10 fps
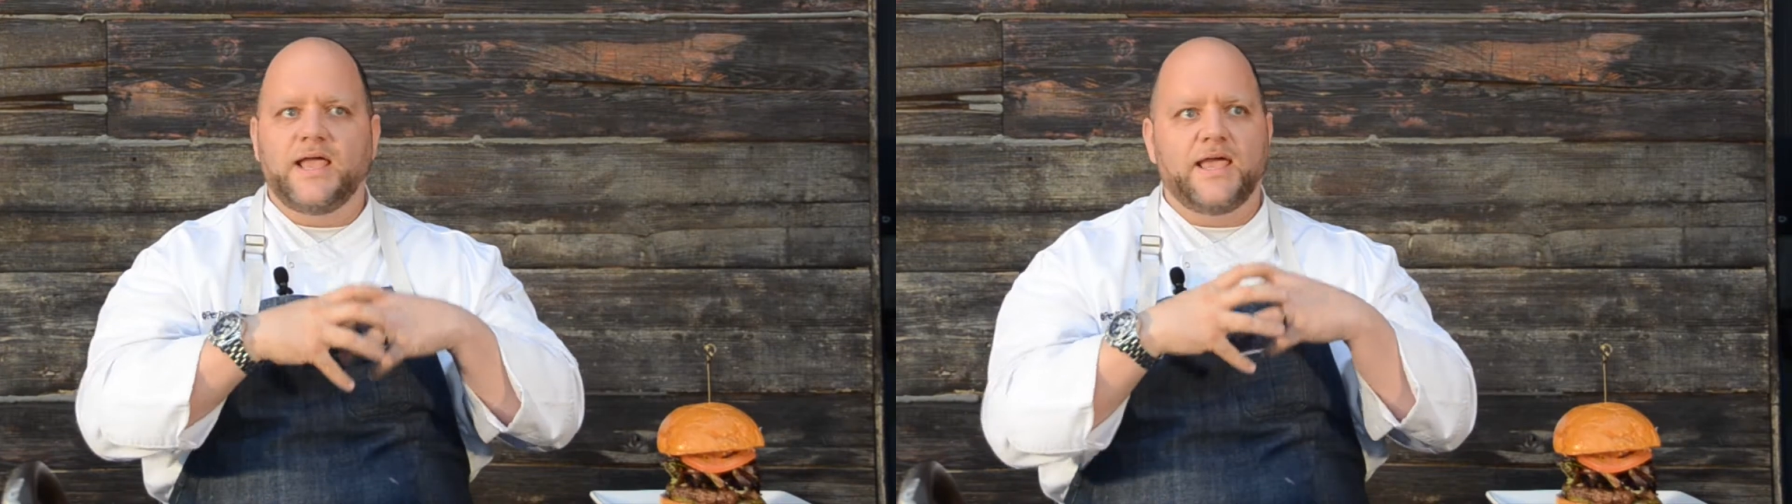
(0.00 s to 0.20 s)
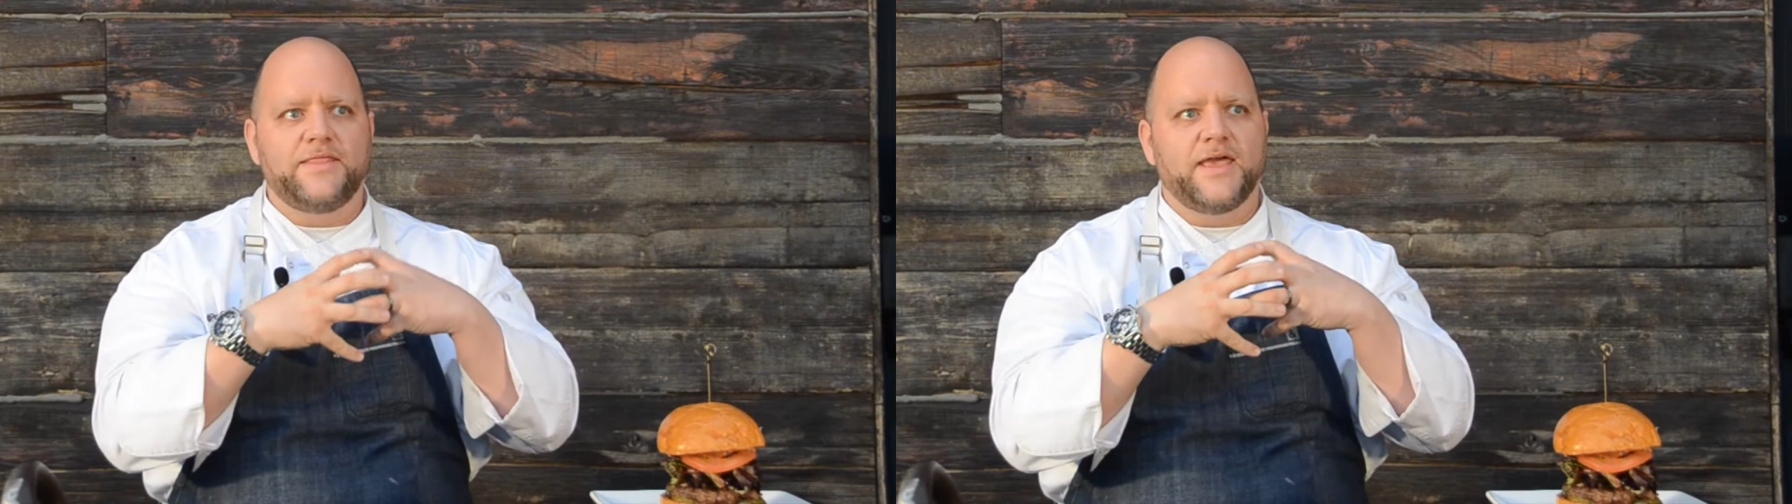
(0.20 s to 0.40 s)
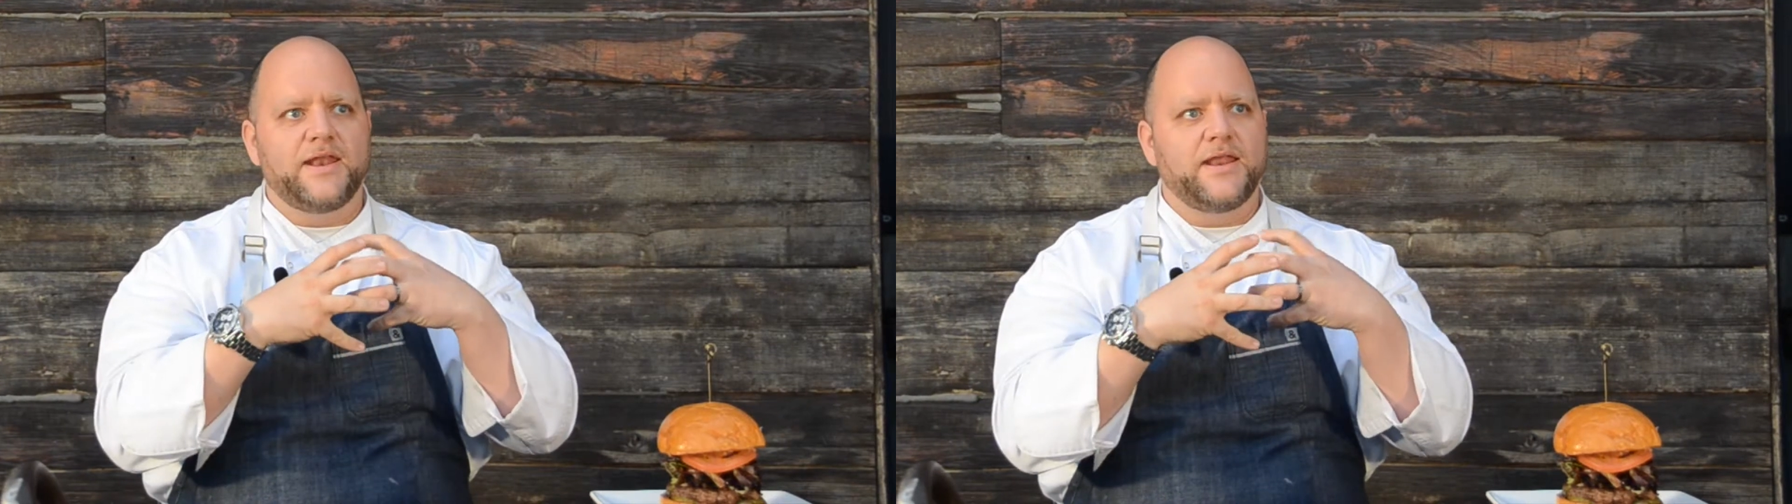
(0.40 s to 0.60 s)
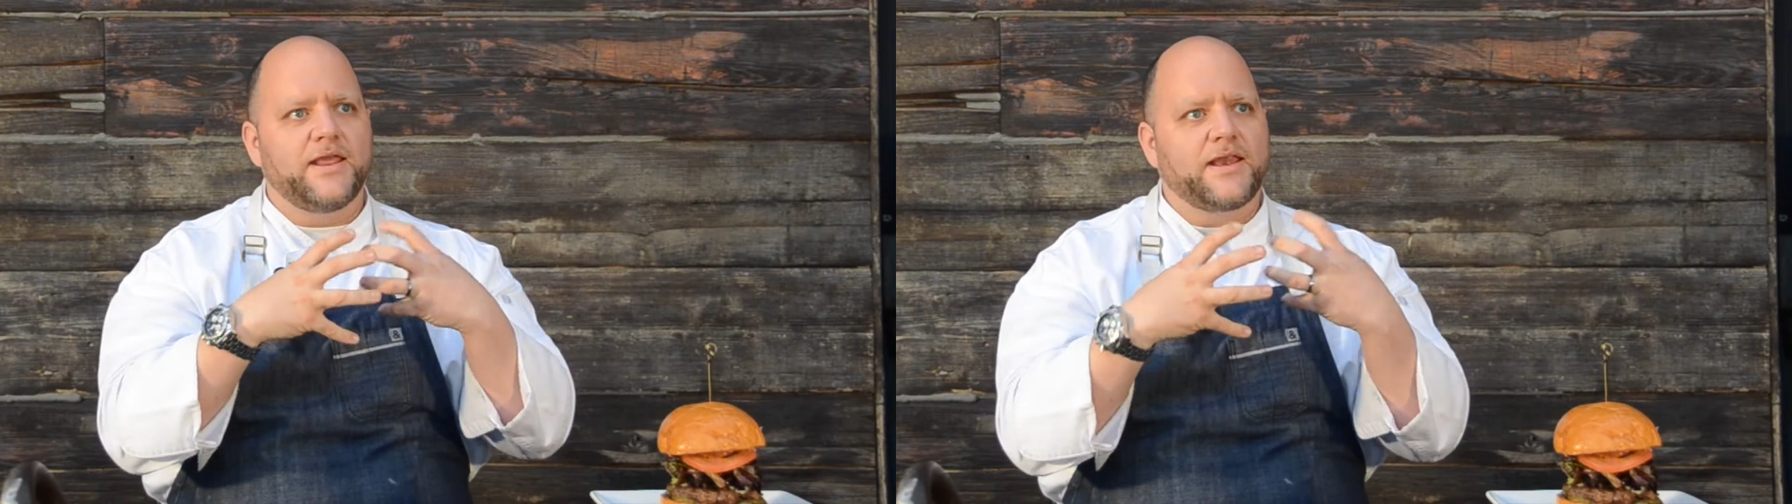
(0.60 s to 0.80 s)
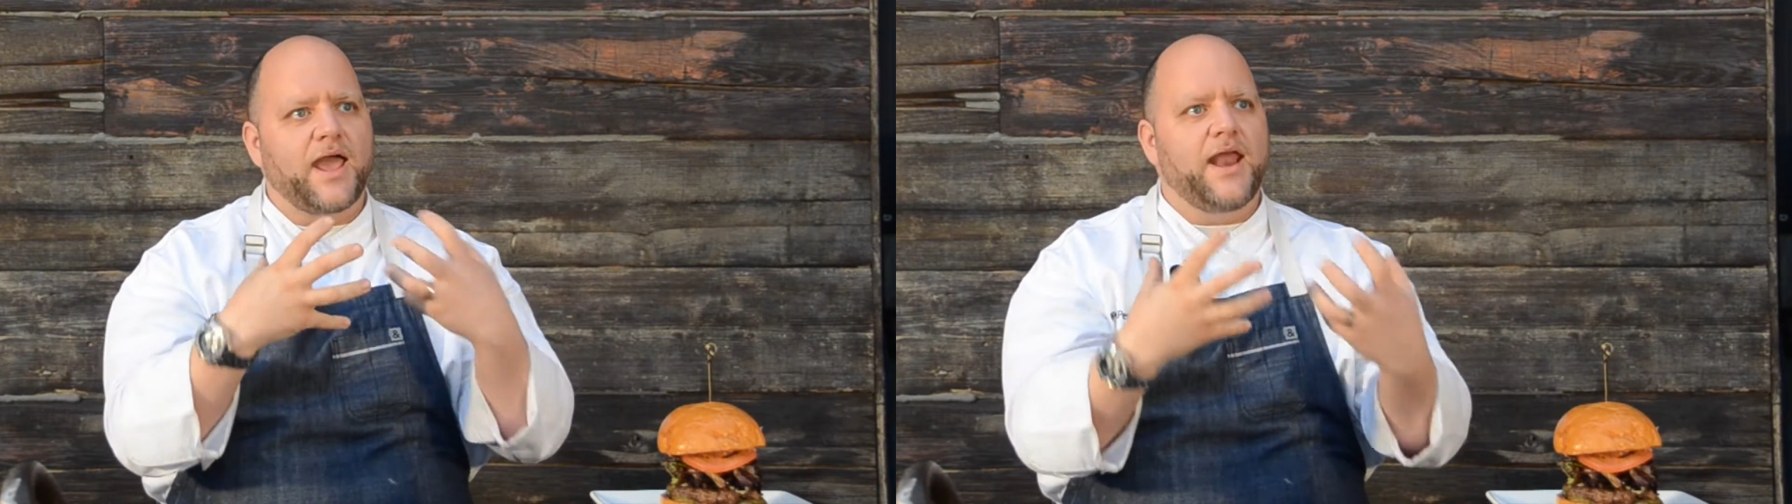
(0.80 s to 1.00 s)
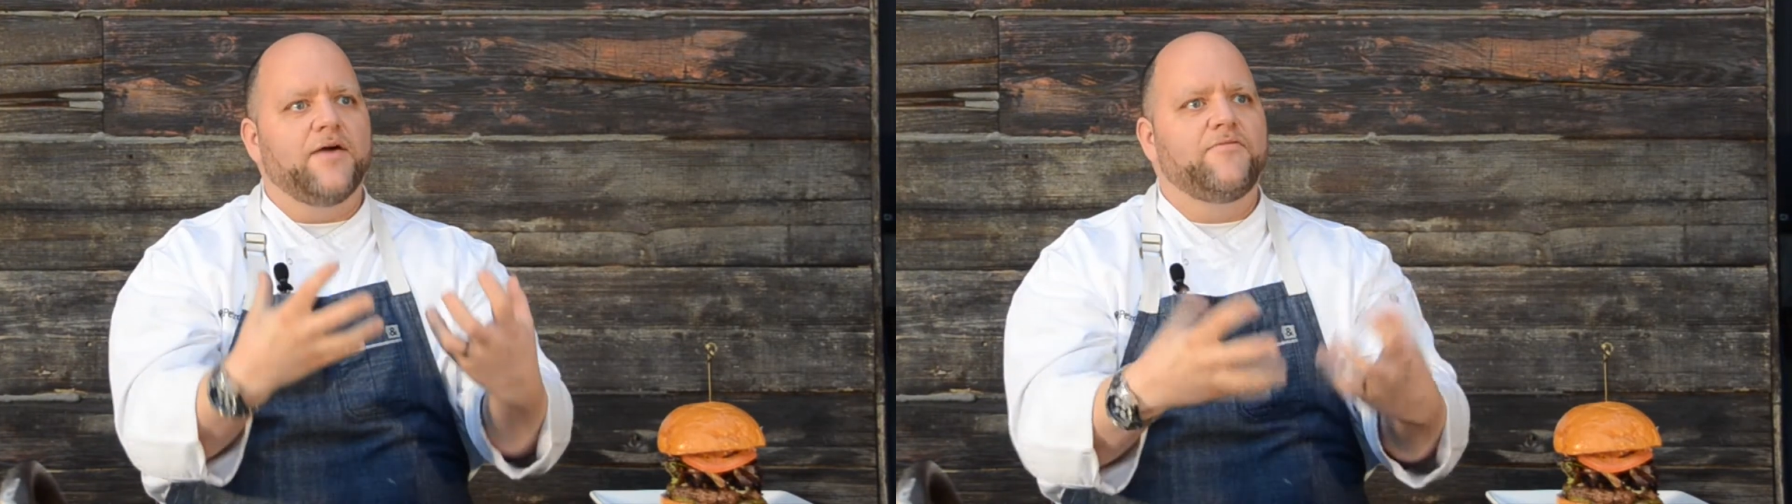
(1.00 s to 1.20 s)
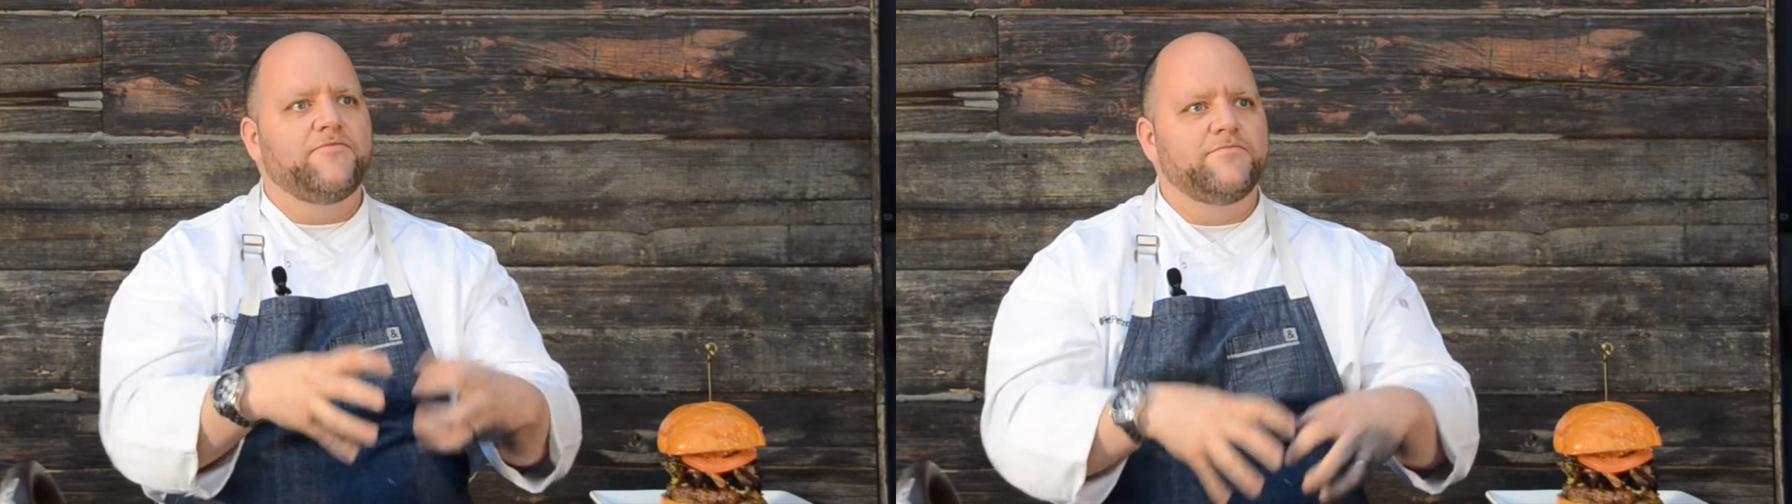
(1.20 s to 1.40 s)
and then it kind of